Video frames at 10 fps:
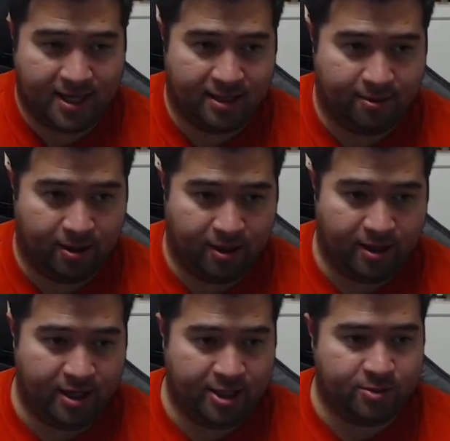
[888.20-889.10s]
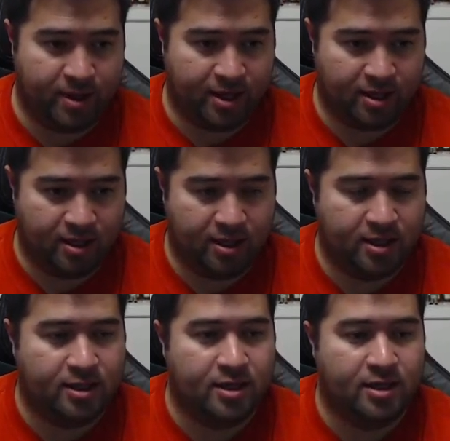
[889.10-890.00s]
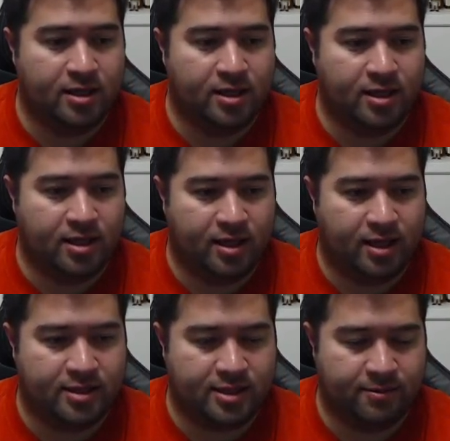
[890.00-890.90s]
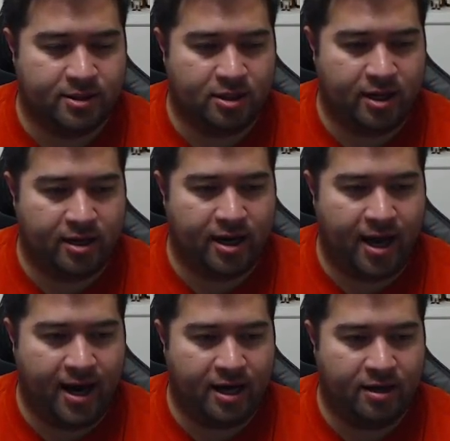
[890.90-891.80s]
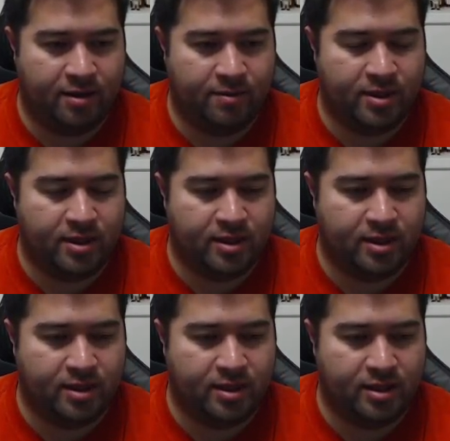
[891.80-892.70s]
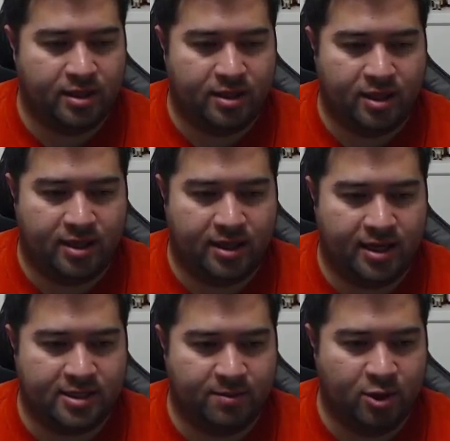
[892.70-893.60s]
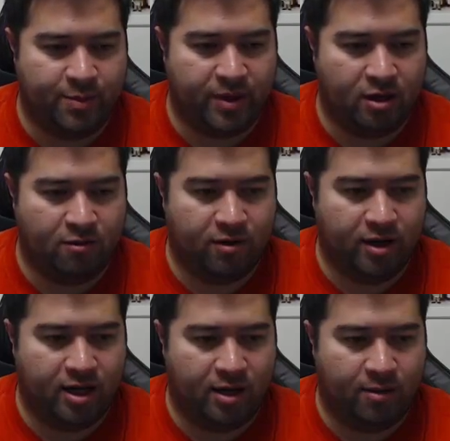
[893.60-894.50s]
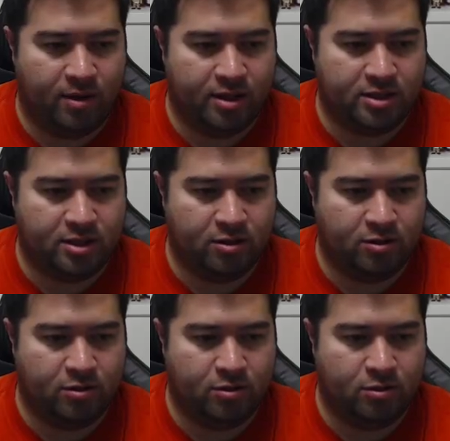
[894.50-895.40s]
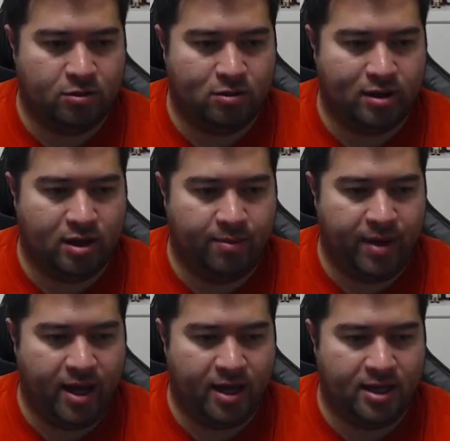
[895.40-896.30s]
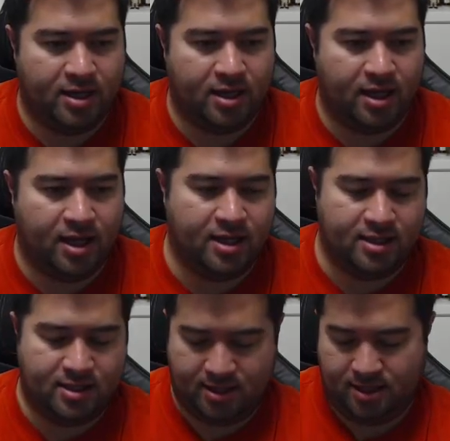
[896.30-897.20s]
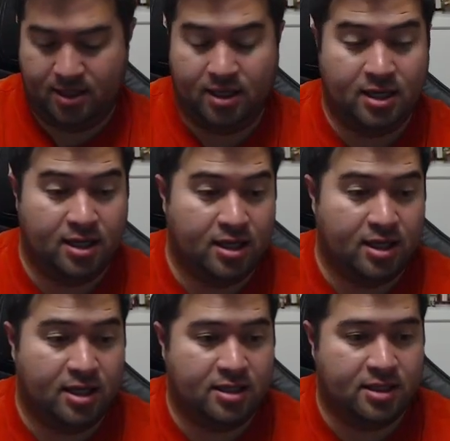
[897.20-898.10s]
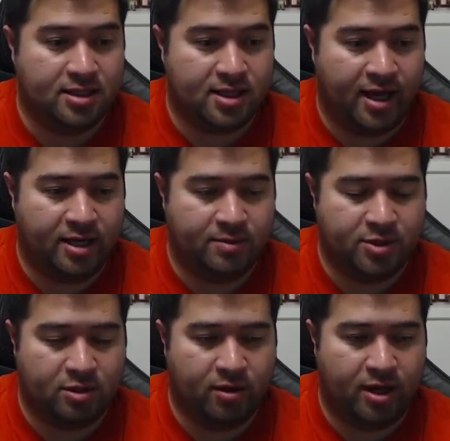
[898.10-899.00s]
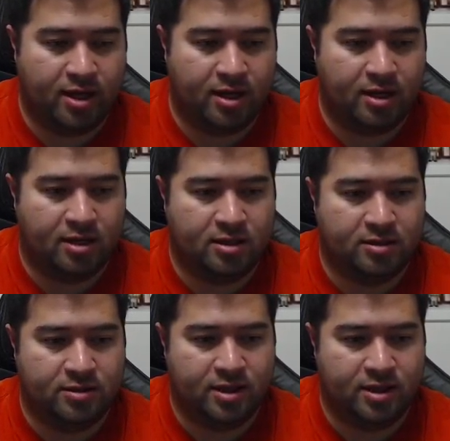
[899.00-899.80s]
in each record, and it's going to return out an item. And then as I'm looping over it, I want to append it into this items array here. Let's say